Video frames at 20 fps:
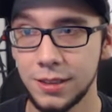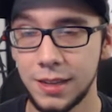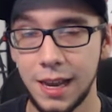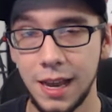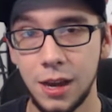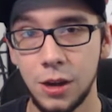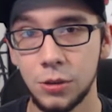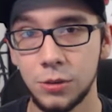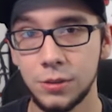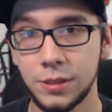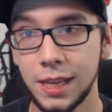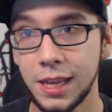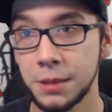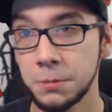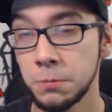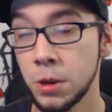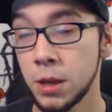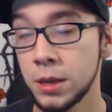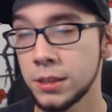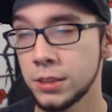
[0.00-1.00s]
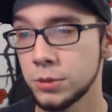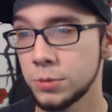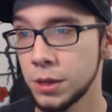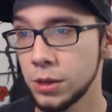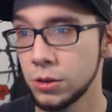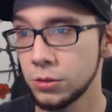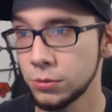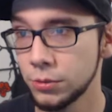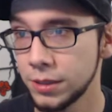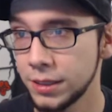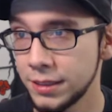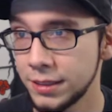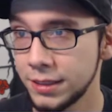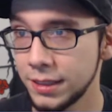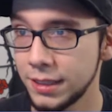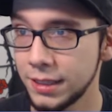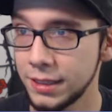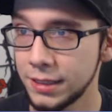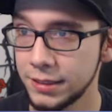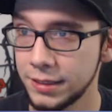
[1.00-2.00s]
Now, Death Bonnet Sprout reads,
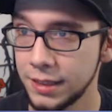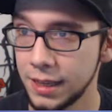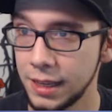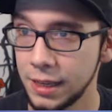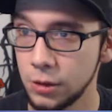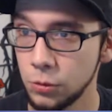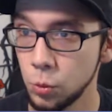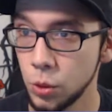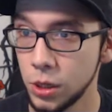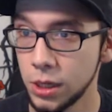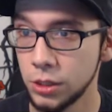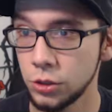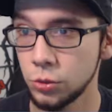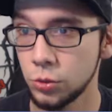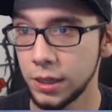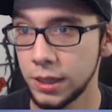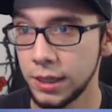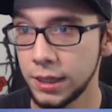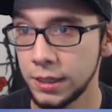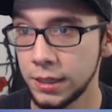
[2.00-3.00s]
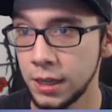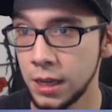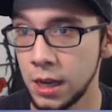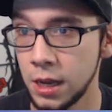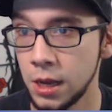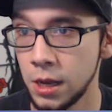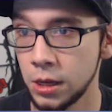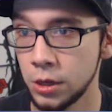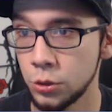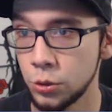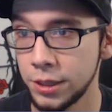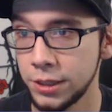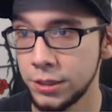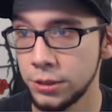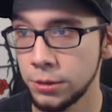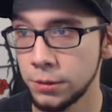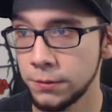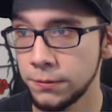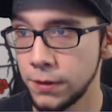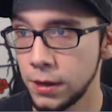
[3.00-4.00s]
it is a 1 green
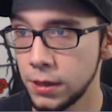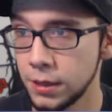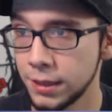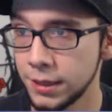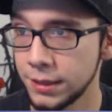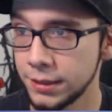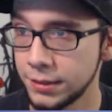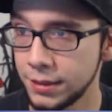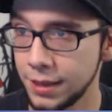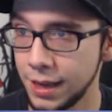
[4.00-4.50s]
creature fungus.